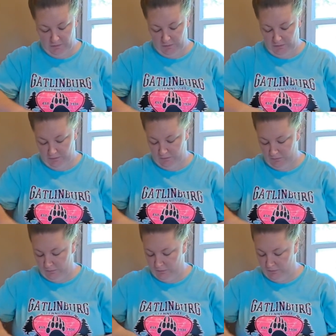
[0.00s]
Yep.
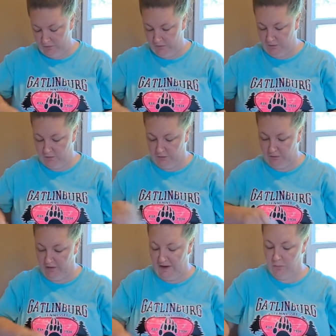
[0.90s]
So
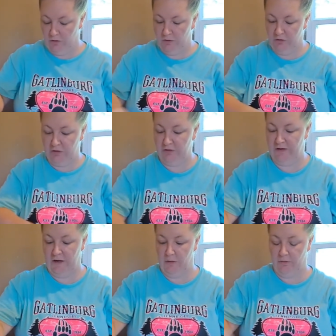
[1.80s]
that one turned
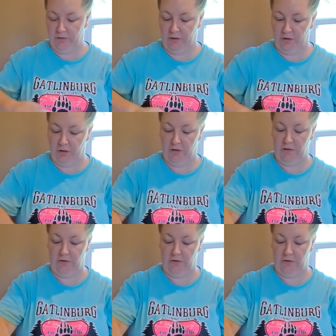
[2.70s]
out really good.